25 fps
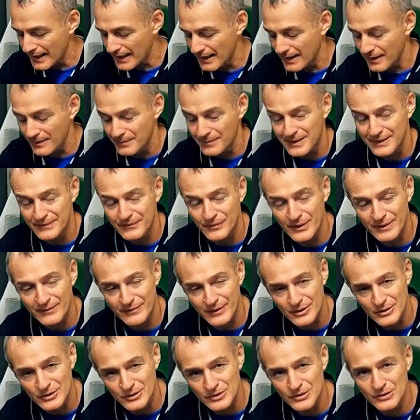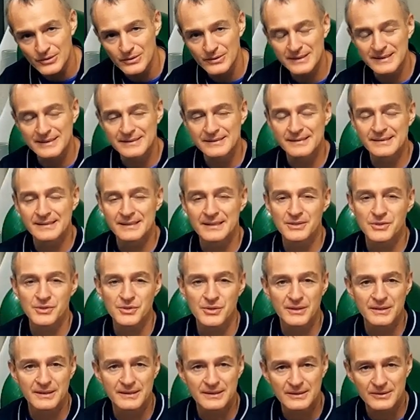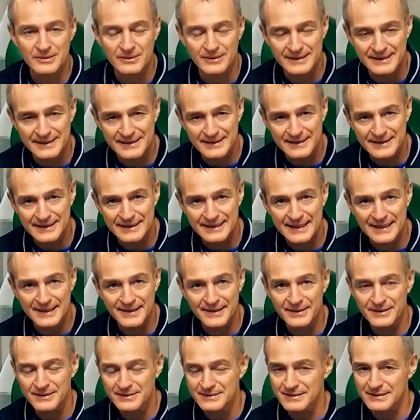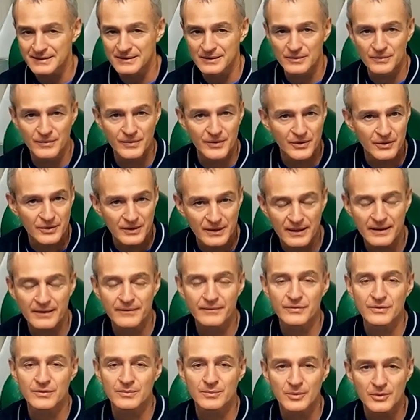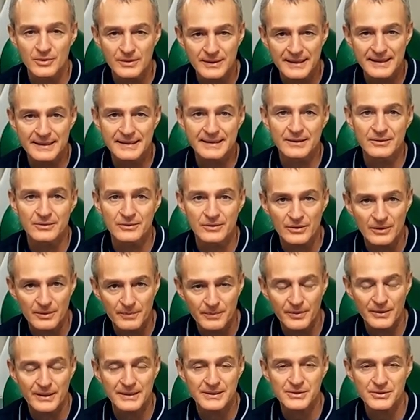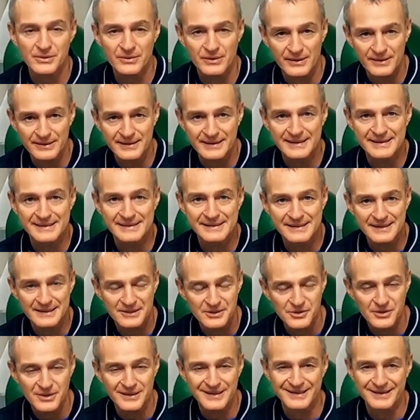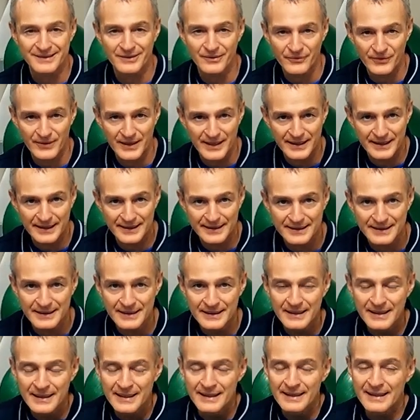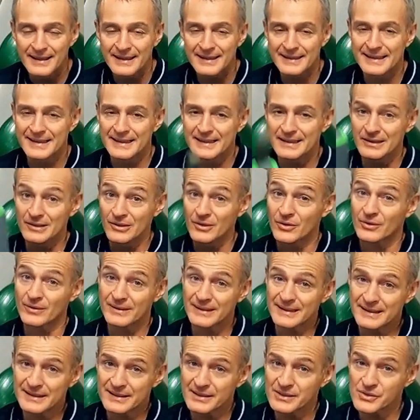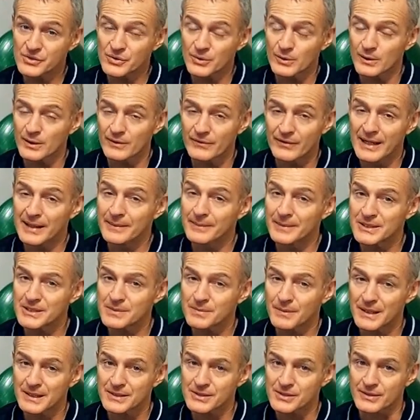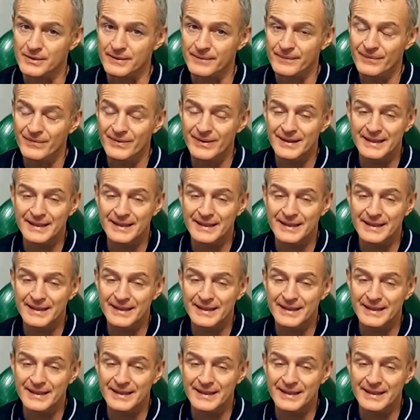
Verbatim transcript: Um, if you have a glued incision or anything else and you feel comfortable getting a little pressure on the incision, it's fine. Again, you're in control of how much pressure.